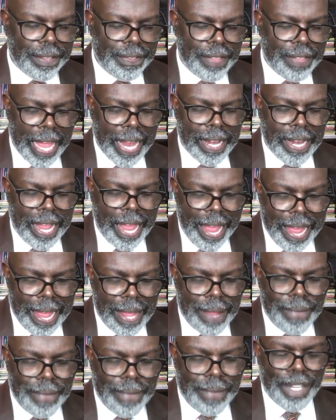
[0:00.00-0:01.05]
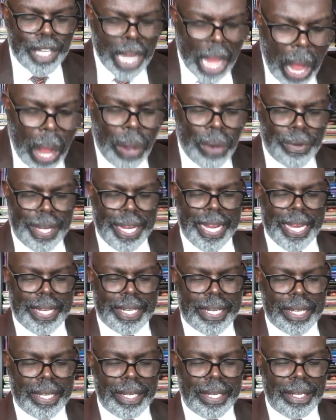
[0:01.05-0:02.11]
than having known
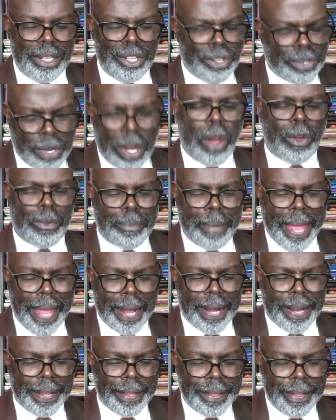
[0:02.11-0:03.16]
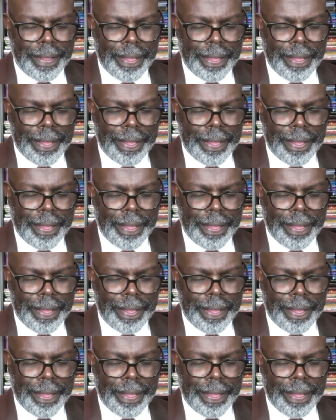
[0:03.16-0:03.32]
it, you know better,